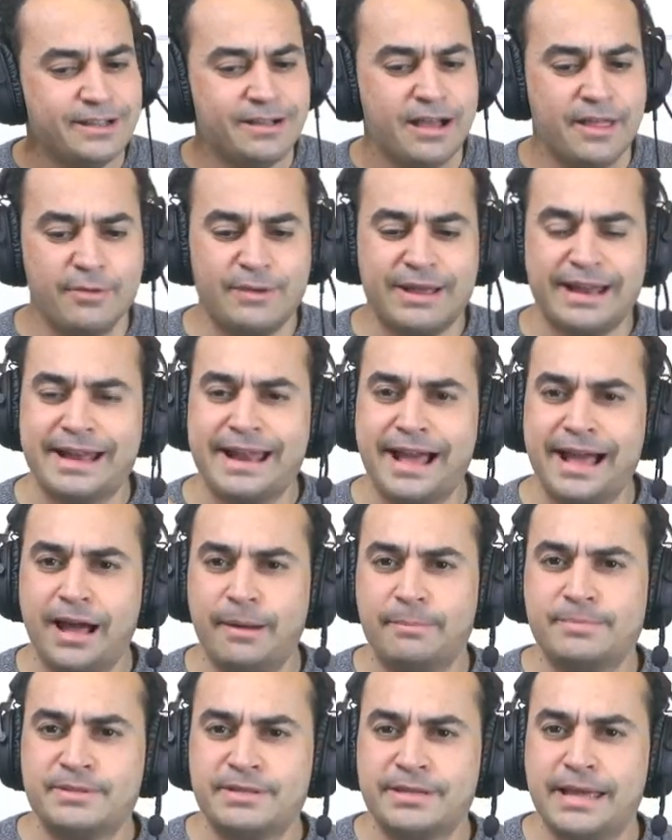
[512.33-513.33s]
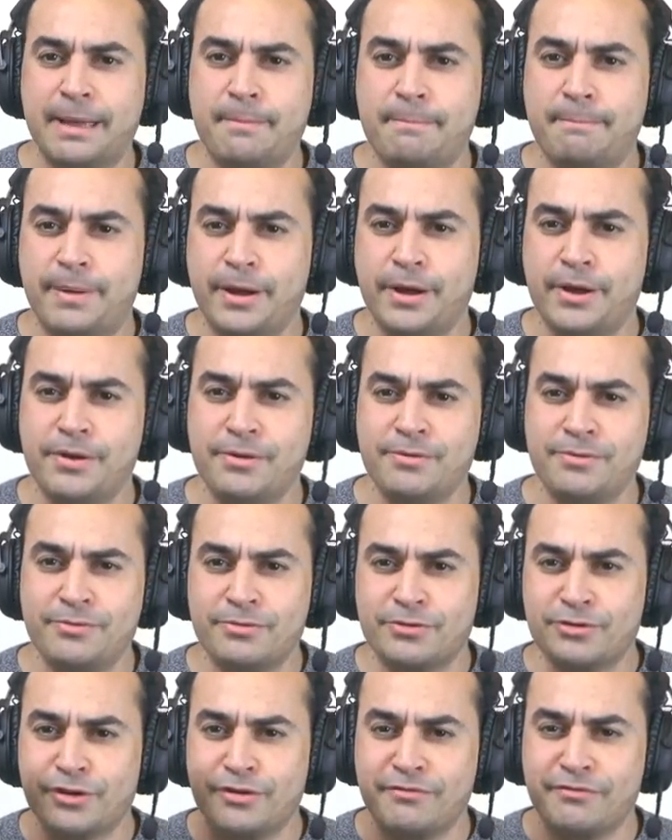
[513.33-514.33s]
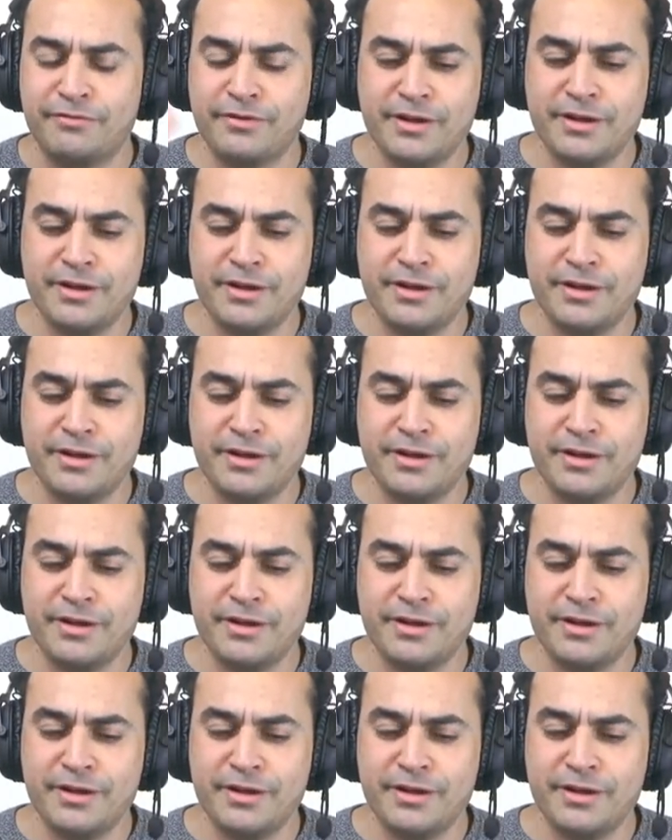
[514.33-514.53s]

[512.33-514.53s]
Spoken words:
I think we had an up-tempo sort of